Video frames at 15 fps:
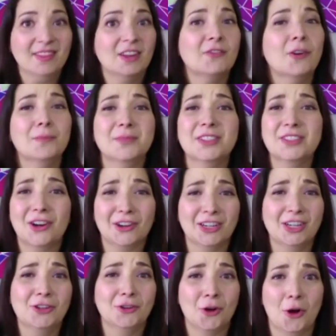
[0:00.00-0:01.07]
from
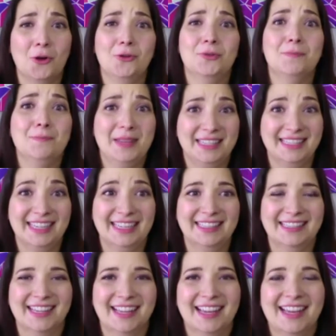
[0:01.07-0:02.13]
starting your own
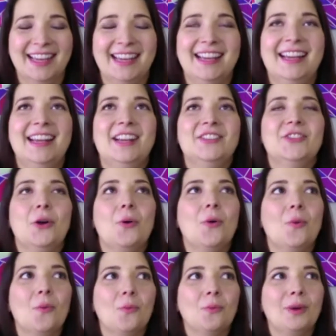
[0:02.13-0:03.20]
business.
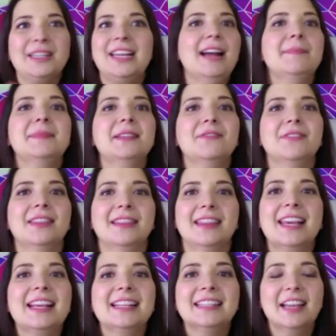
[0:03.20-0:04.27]
So, what types of
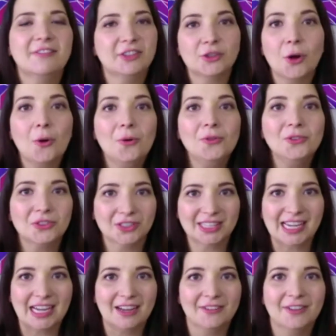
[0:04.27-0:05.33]
things have you told
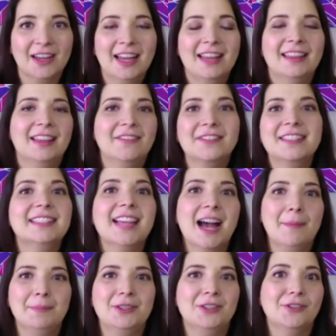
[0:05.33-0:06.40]
yourself that have
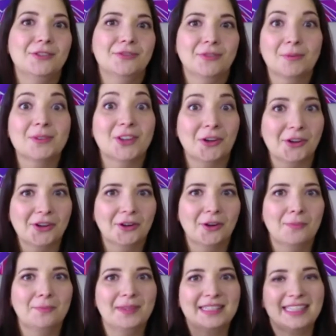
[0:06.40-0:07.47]
stopped you from starting your
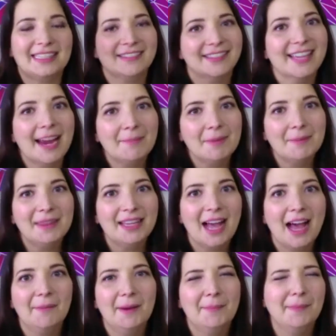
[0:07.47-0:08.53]
own business? Just type them in the
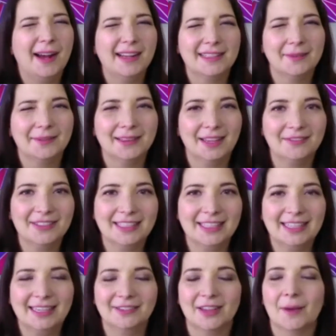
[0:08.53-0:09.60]
comment box. I would love to
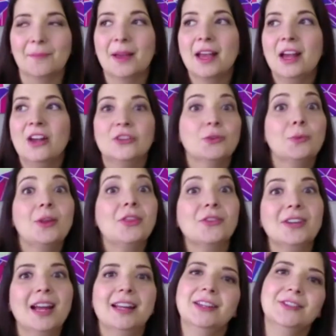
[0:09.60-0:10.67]
hear them. So, whether or
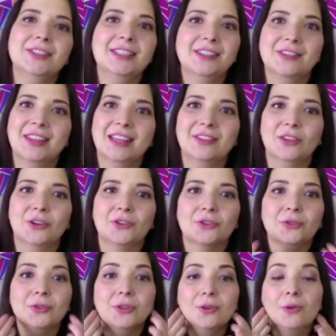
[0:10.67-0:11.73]
not you still think they're
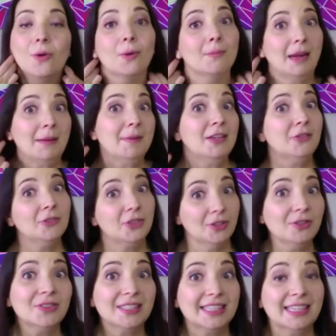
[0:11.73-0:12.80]
true, or maybe you do
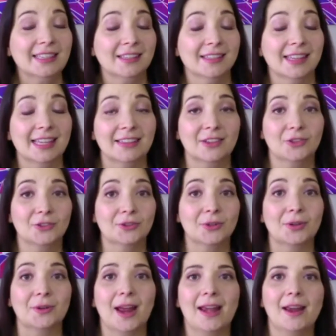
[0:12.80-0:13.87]
still think they're
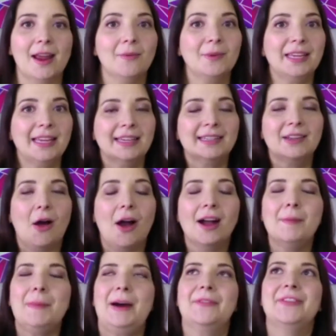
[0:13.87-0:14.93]
true, and, and we can
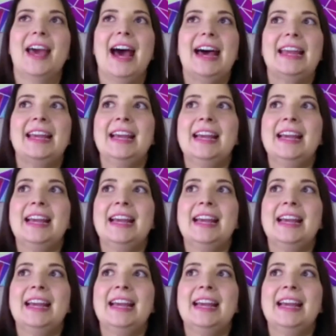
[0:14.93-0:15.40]
talk about that.